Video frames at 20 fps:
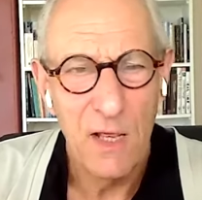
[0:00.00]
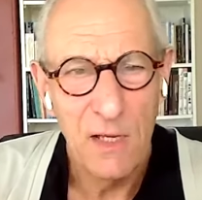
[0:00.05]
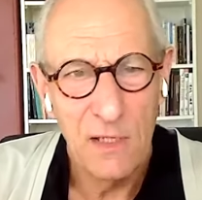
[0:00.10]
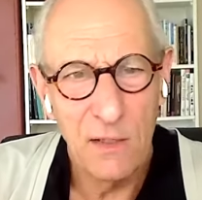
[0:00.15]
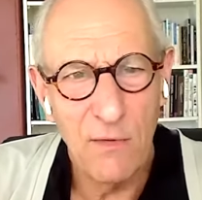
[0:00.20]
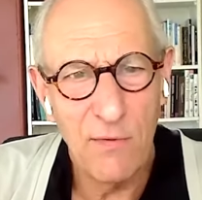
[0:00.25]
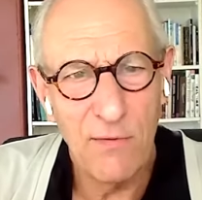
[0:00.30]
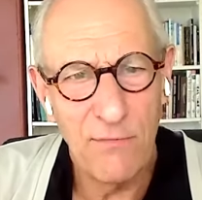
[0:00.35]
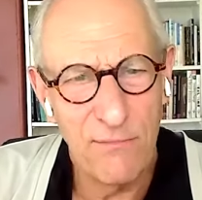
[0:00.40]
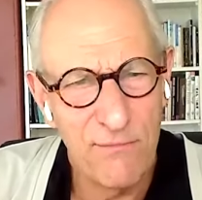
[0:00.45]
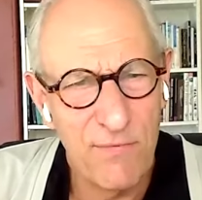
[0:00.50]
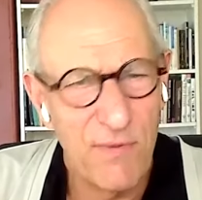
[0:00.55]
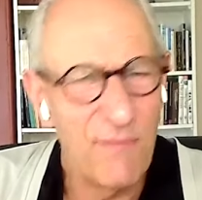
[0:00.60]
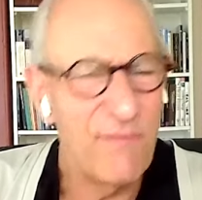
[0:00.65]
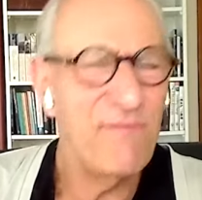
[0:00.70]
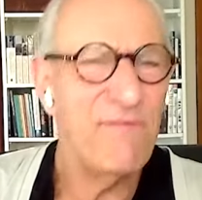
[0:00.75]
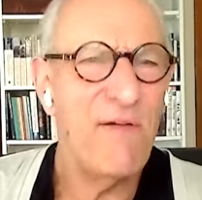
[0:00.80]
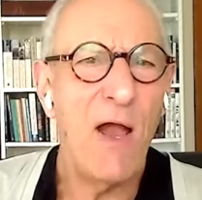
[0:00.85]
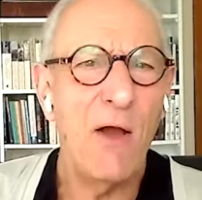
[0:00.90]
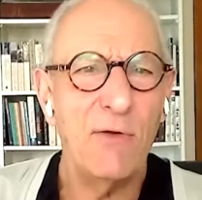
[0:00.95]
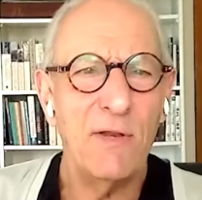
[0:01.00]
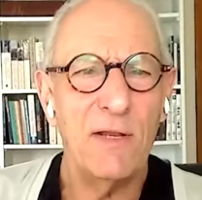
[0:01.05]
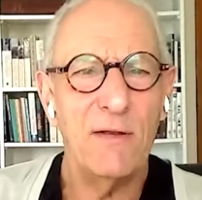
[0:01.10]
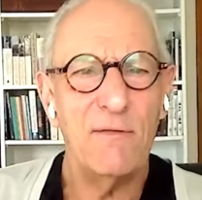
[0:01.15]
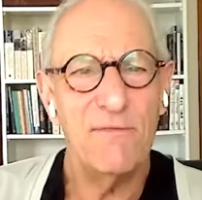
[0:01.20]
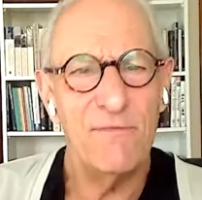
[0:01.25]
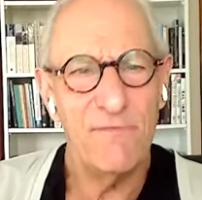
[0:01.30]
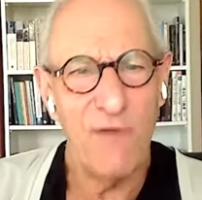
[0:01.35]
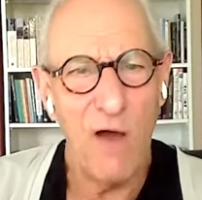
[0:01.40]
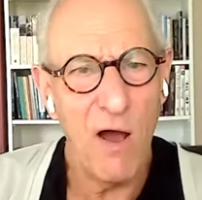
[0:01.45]
you know, the founding
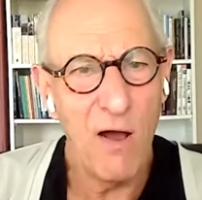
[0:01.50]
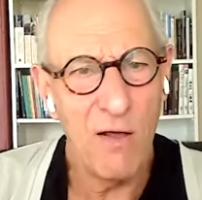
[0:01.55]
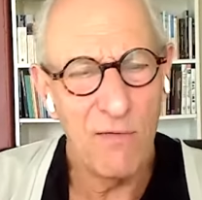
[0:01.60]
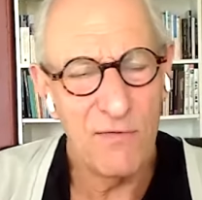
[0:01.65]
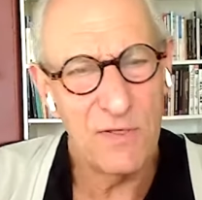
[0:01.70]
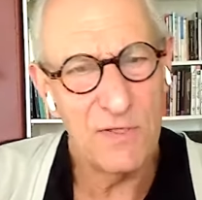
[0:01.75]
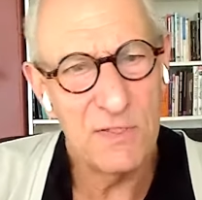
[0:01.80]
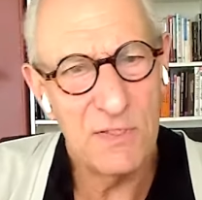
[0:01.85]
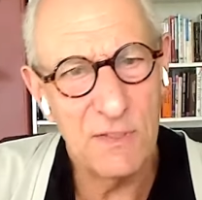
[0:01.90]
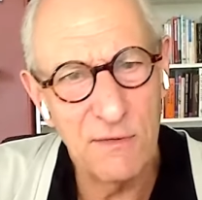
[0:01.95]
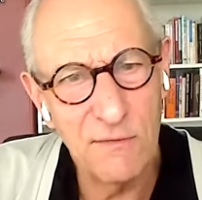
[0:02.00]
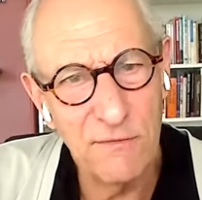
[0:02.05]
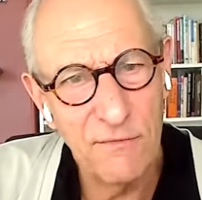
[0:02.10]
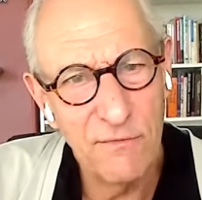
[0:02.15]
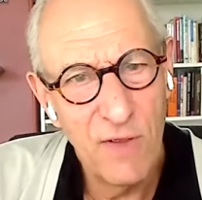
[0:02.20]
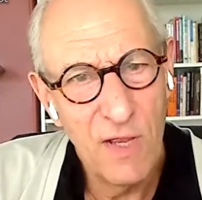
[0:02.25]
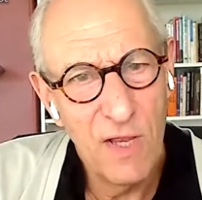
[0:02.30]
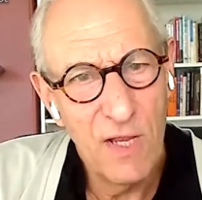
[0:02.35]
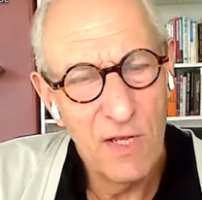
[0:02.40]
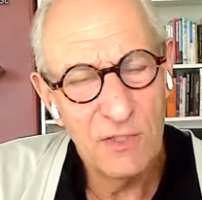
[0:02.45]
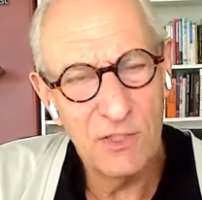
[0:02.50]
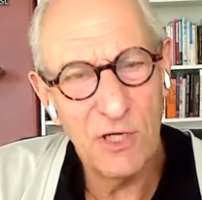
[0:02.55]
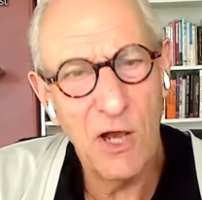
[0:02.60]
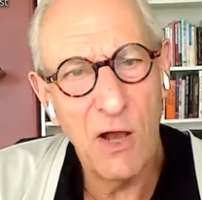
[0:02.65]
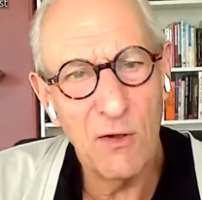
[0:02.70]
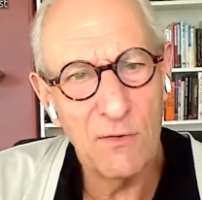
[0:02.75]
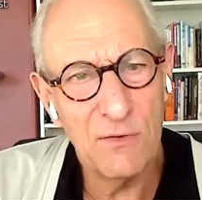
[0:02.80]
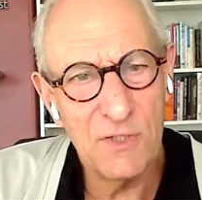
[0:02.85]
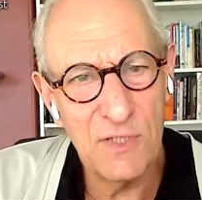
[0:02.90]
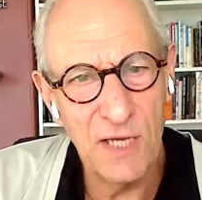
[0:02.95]
fathers of
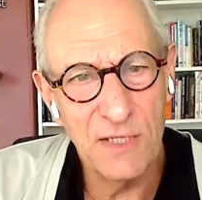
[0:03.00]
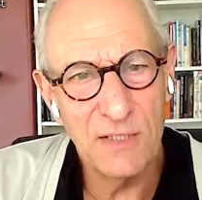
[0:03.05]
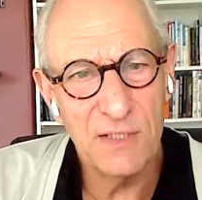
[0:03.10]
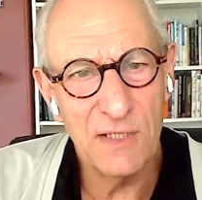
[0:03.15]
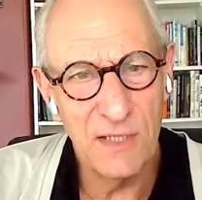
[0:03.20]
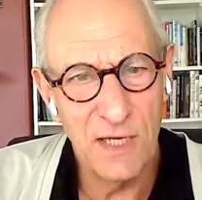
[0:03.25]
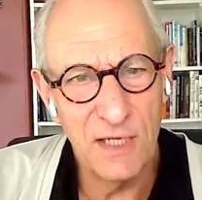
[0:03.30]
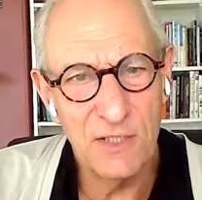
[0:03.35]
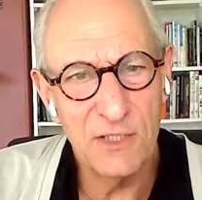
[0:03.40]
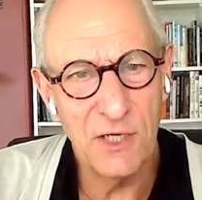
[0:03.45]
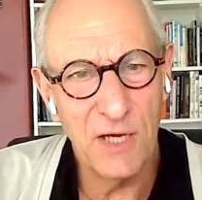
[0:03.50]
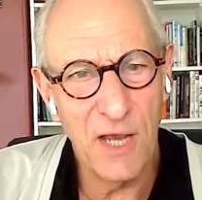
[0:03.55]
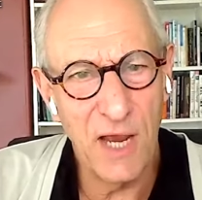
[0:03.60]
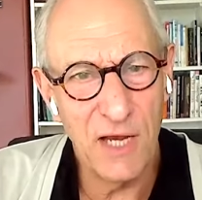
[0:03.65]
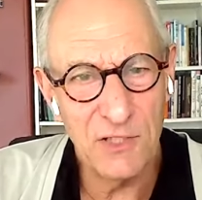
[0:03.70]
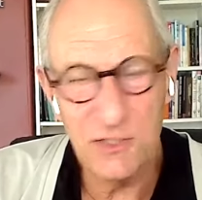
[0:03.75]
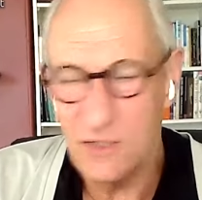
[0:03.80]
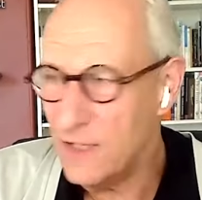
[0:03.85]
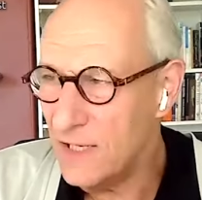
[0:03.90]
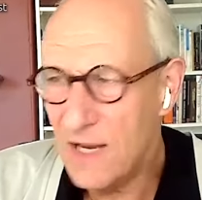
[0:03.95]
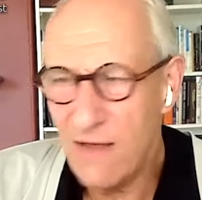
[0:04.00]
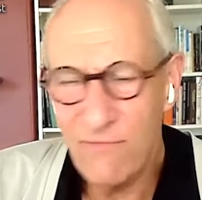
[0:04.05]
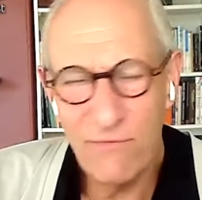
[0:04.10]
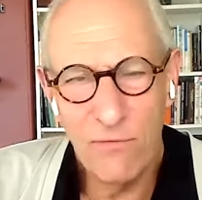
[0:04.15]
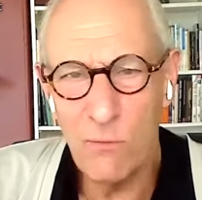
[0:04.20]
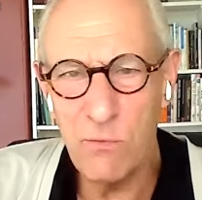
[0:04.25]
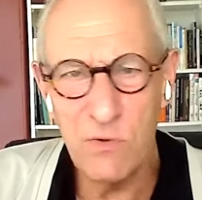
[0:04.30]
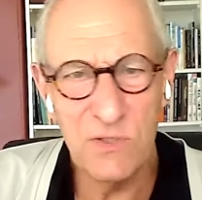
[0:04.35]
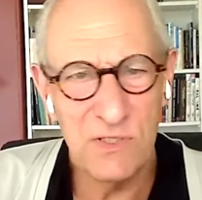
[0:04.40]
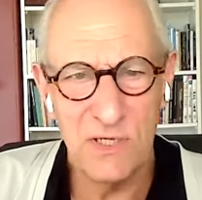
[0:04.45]
child-centered education, he never
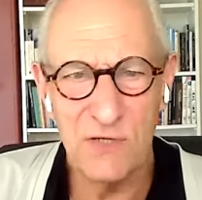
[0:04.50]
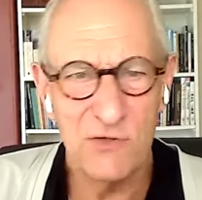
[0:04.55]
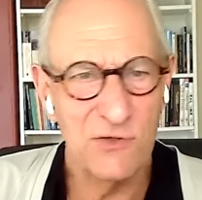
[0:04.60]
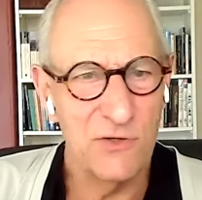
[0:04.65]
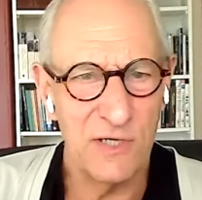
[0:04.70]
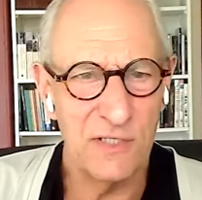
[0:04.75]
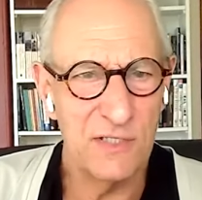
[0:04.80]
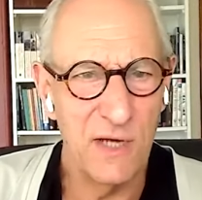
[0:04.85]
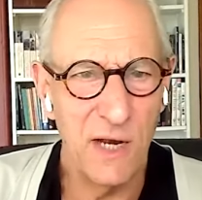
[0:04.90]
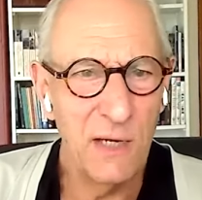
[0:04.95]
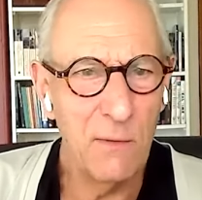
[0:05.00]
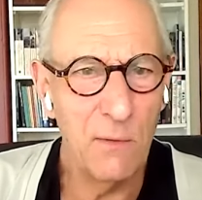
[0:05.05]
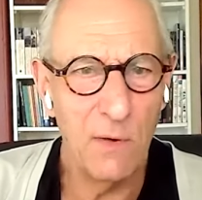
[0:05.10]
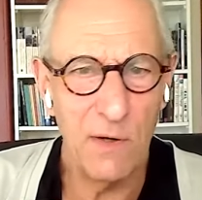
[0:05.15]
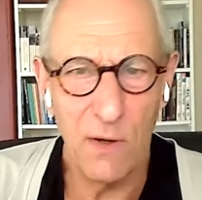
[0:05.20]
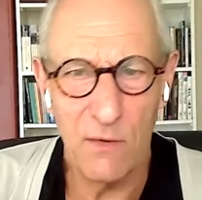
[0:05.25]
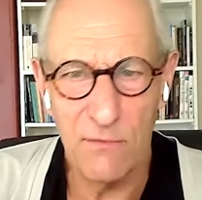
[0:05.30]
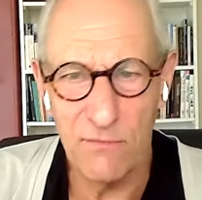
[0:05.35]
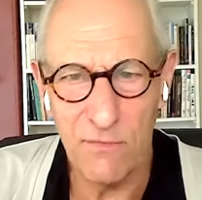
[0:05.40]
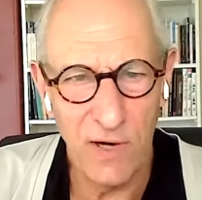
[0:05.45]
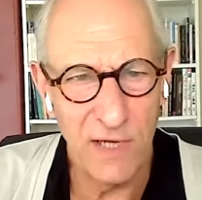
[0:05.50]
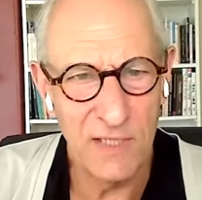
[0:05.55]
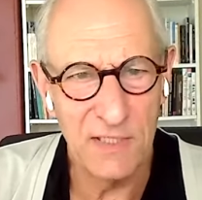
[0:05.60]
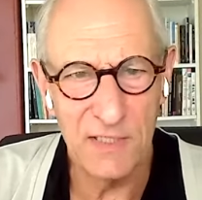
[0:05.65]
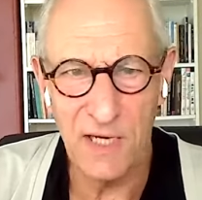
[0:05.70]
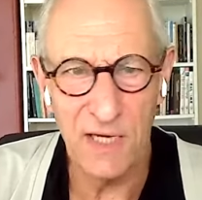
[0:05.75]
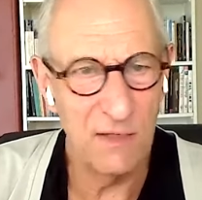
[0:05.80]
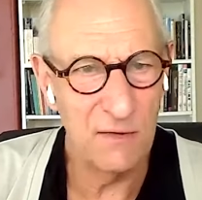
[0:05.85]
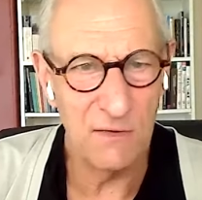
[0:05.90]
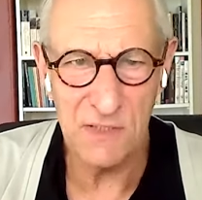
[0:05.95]
was interested in anyone over
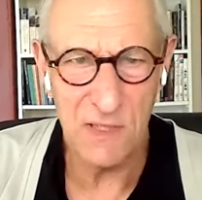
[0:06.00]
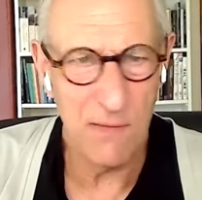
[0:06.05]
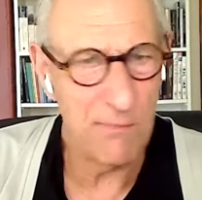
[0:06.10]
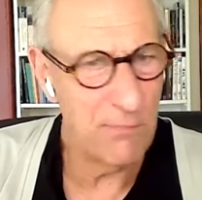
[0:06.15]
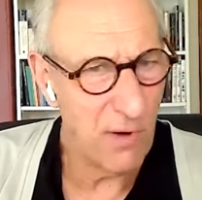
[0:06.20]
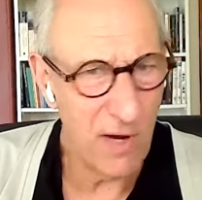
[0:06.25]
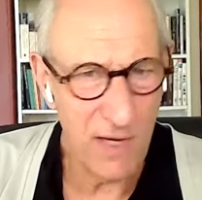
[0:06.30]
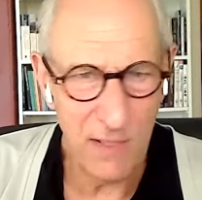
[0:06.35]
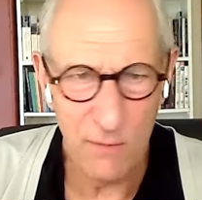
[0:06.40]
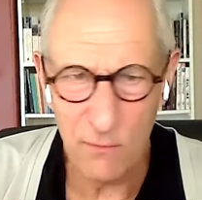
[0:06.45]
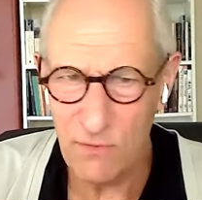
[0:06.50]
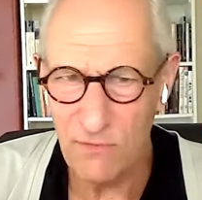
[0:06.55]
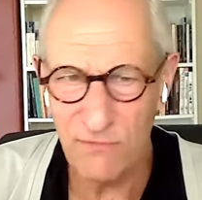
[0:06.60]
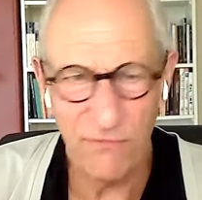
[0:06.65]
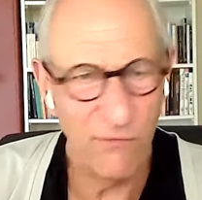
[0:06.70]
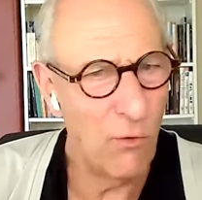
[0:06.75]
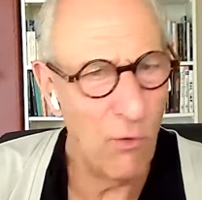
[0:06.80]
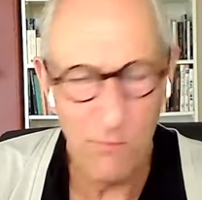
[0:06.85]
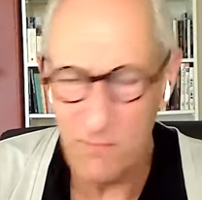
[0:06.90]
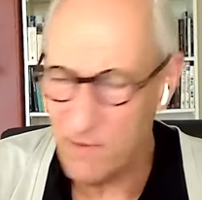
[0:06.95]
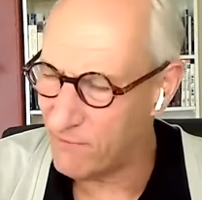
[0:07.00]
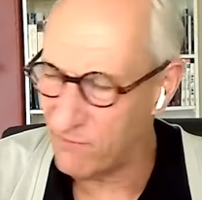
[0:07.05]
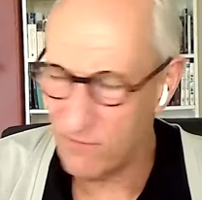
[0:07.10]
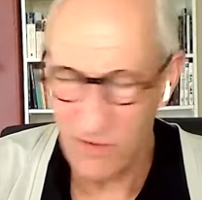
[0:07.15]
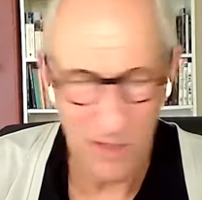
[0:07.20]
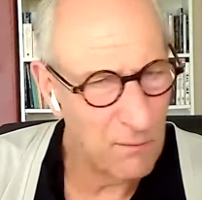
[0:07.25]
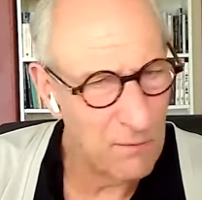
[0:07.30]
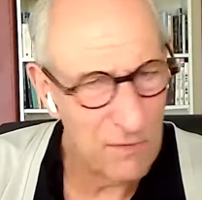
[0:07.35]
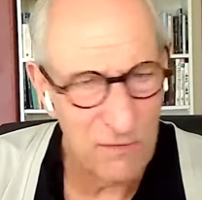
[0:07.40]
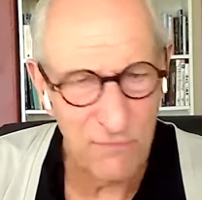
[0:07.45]
18 because the brain was formed,
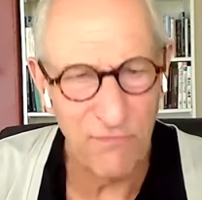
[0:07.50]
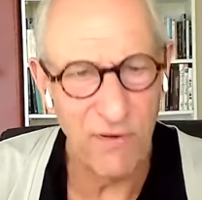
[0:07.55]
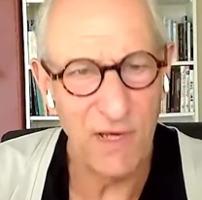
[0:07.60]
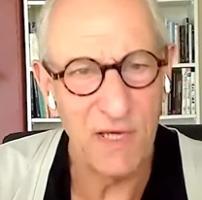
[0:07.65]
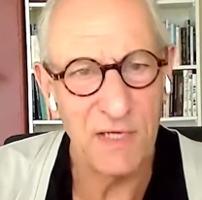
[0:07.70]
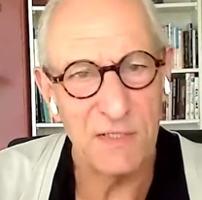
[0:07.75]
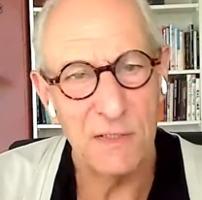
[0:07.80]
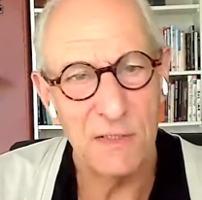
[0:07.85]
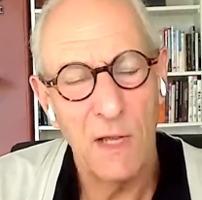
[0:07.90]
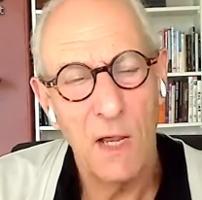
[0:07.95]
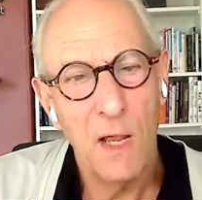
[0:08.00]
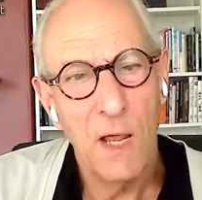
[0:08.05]
everything was fixed.